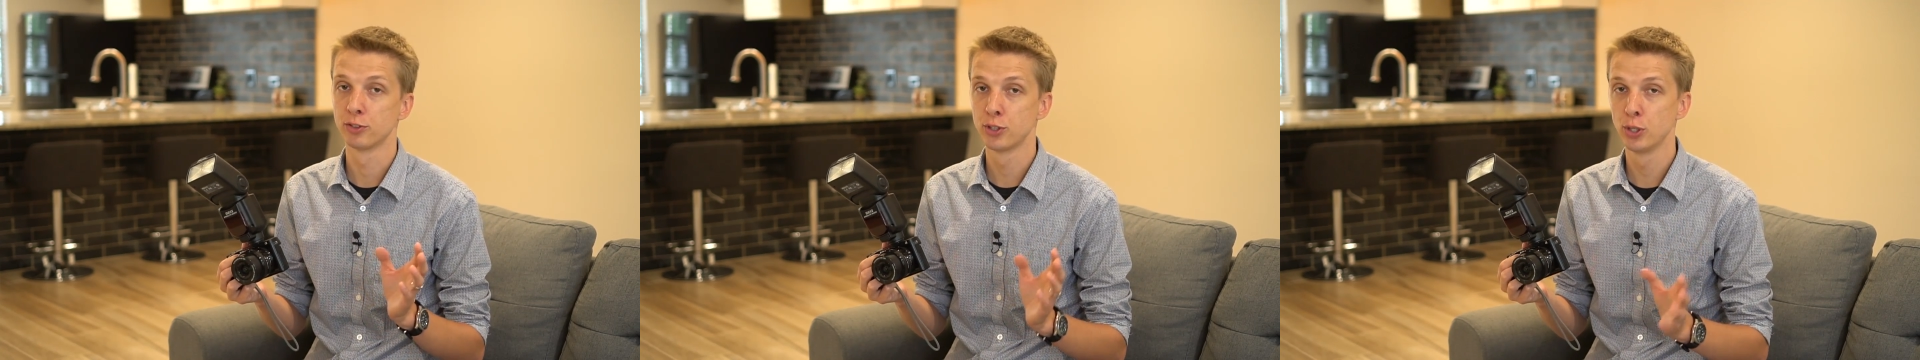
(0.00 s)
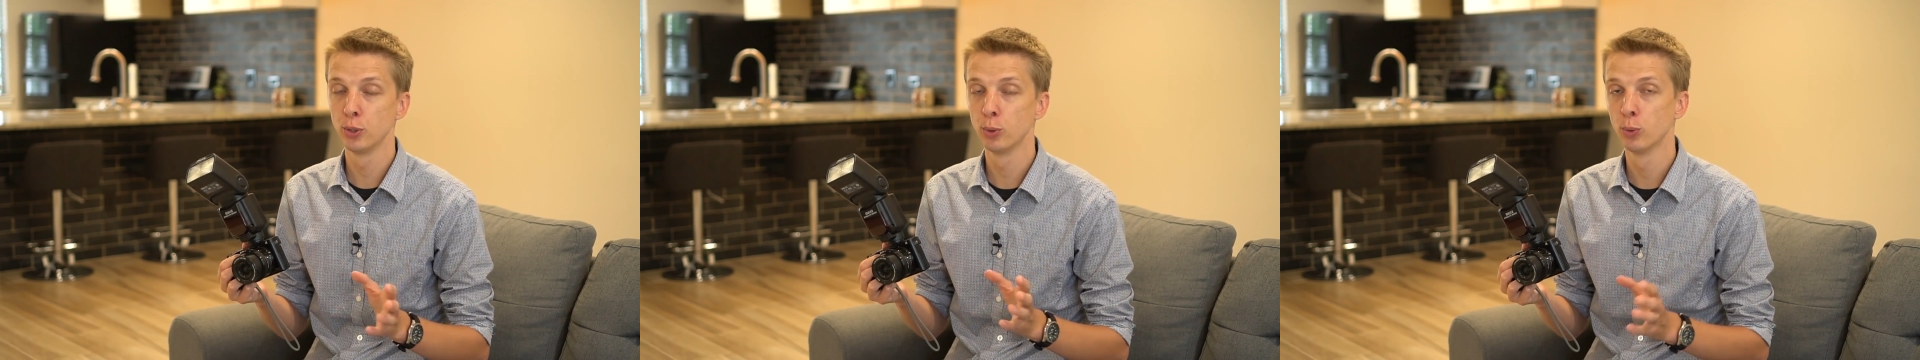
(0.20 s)

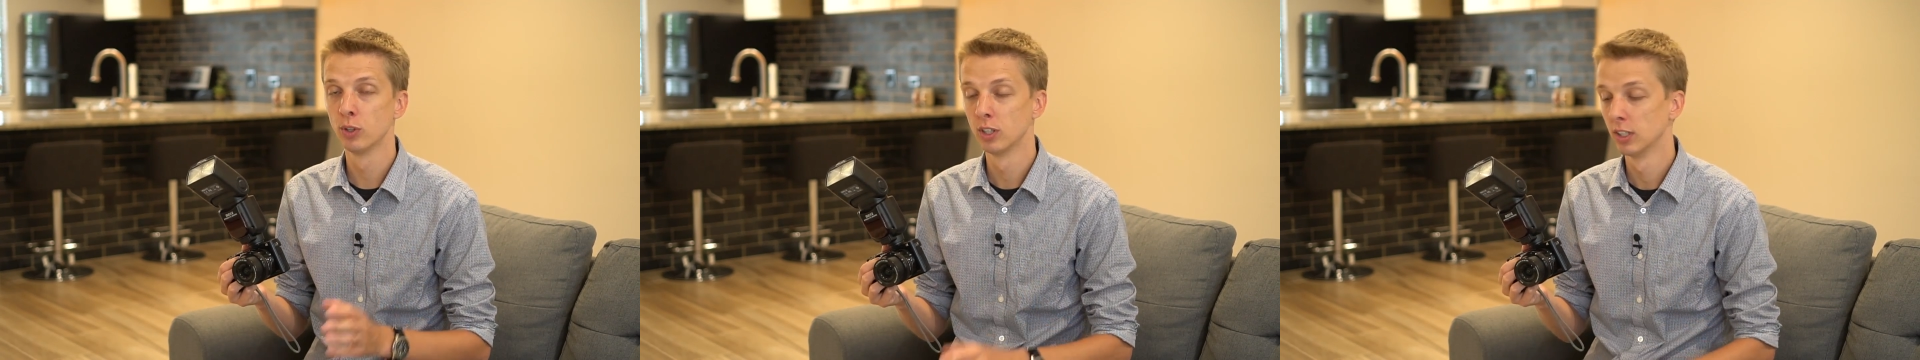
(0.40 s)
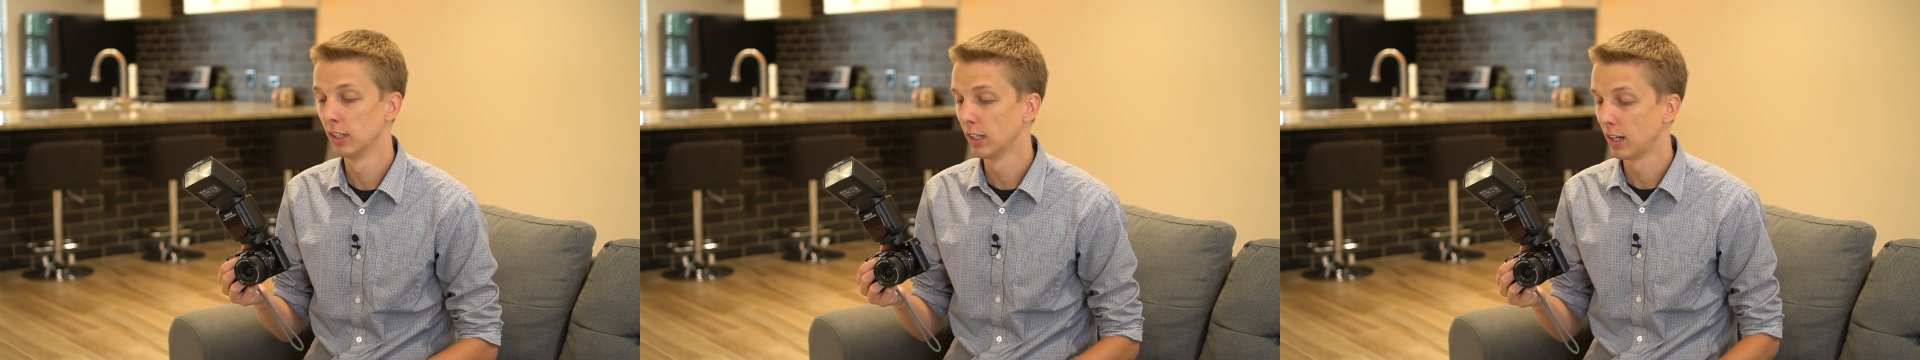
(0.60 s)
f2,
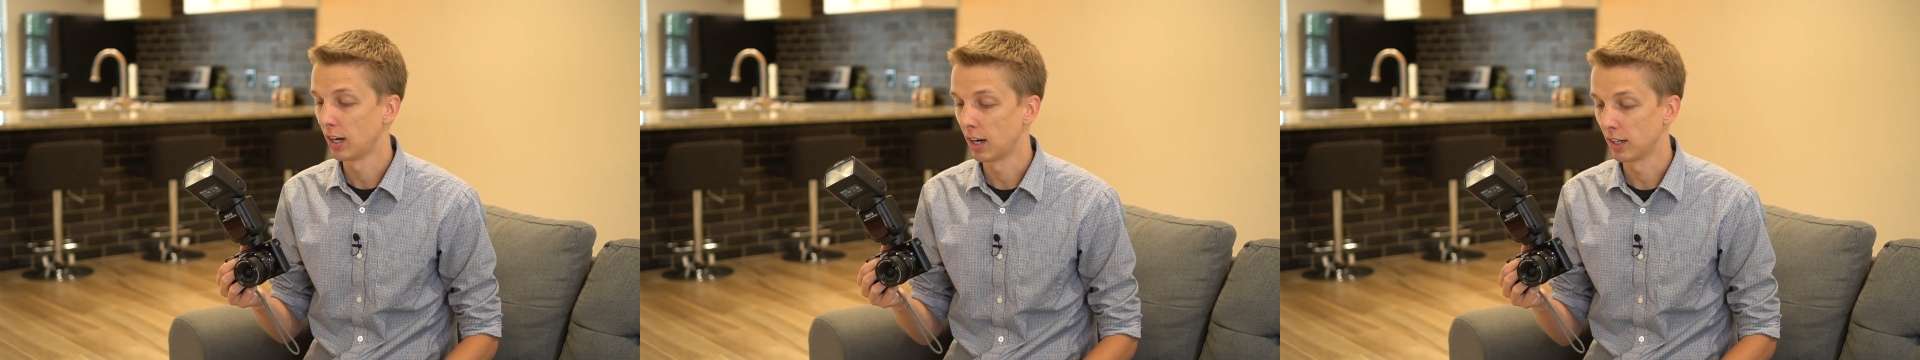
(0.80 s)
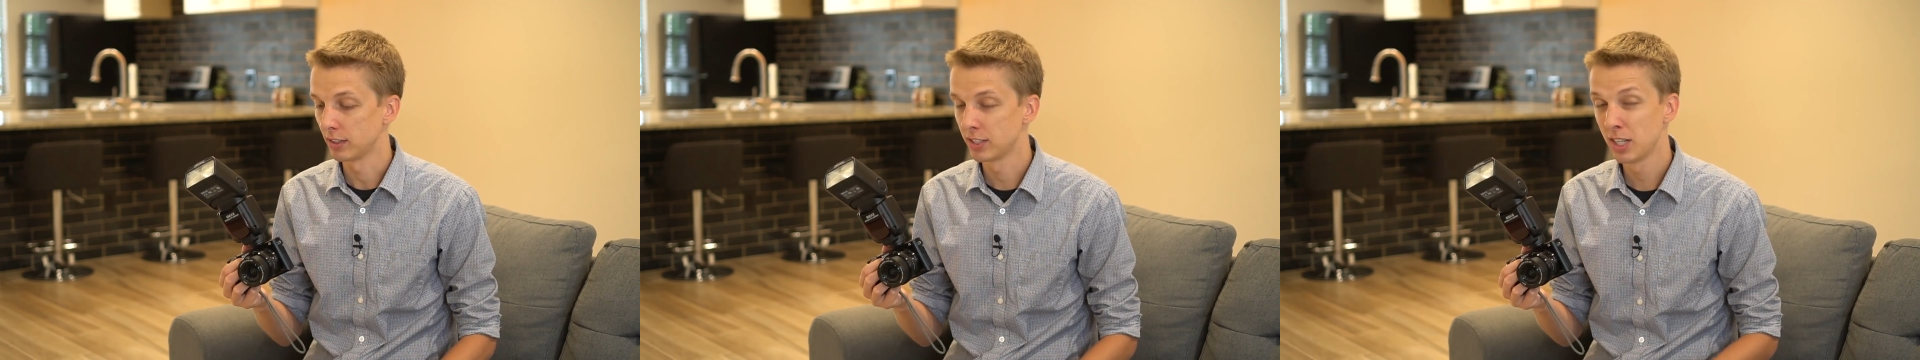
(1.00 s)

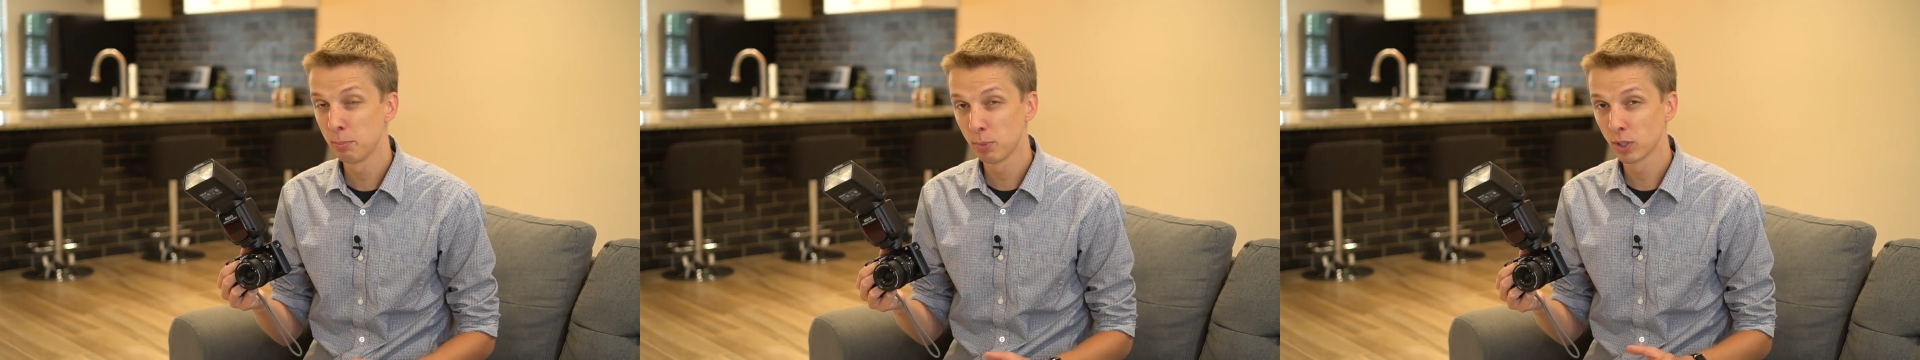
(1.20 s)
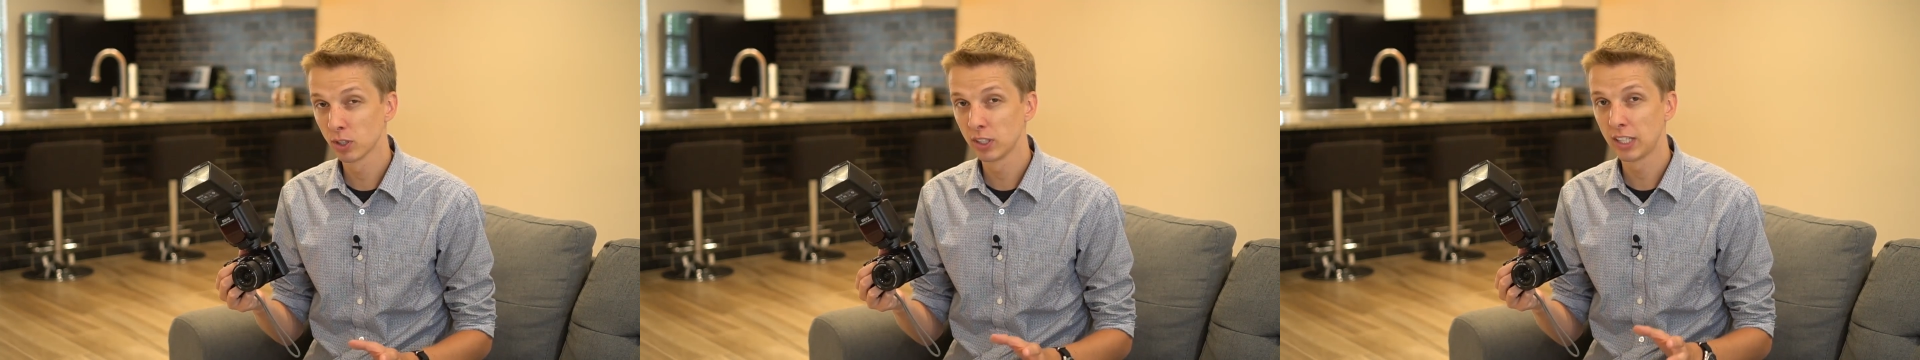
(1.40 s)

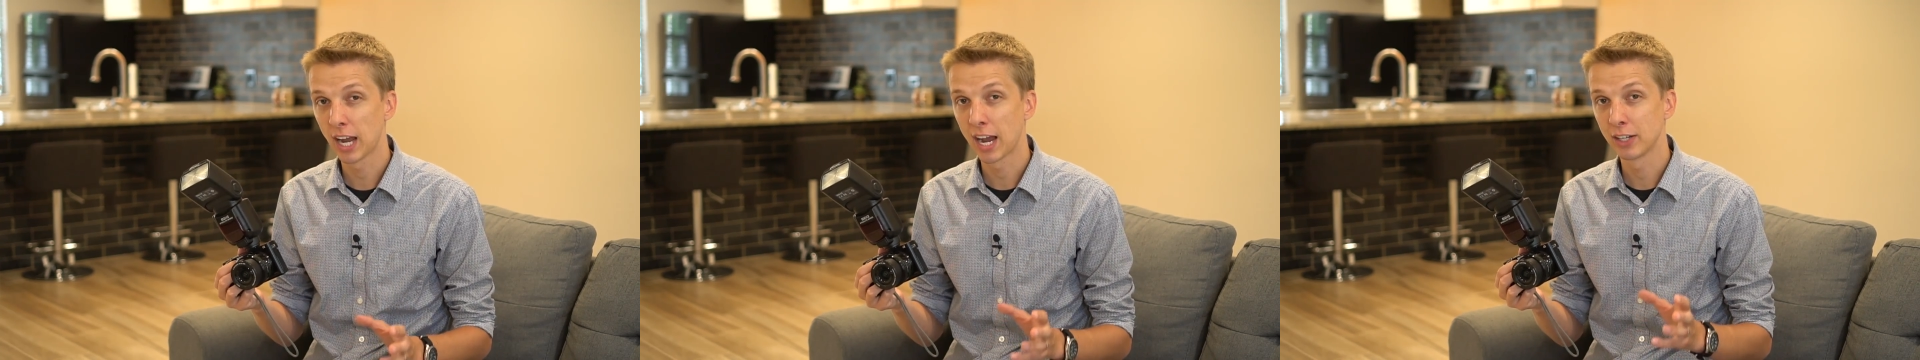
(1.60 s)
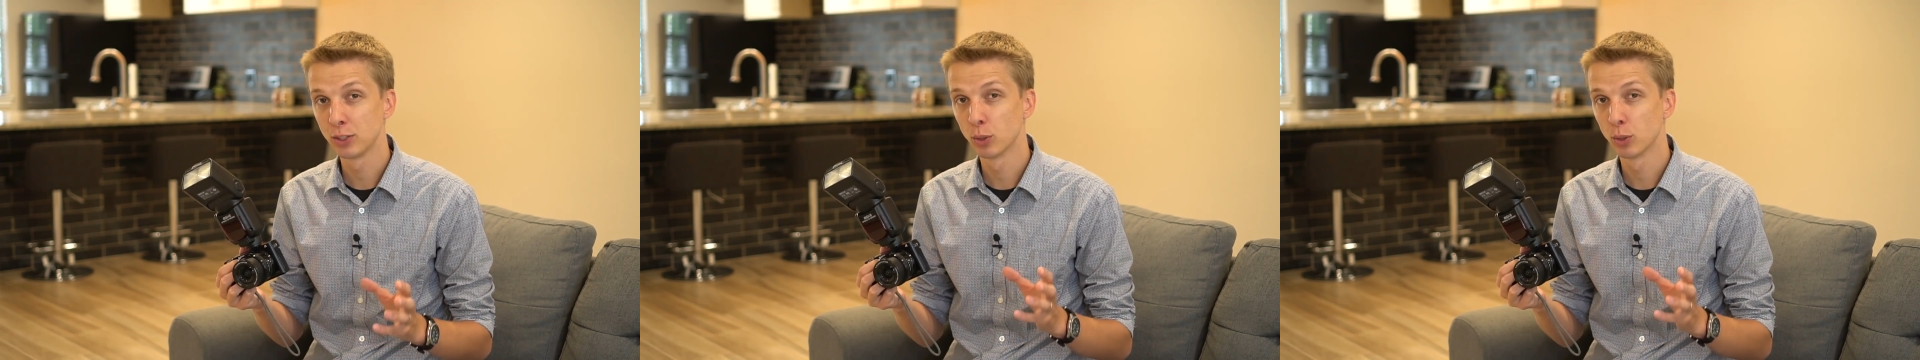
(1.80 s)
typically I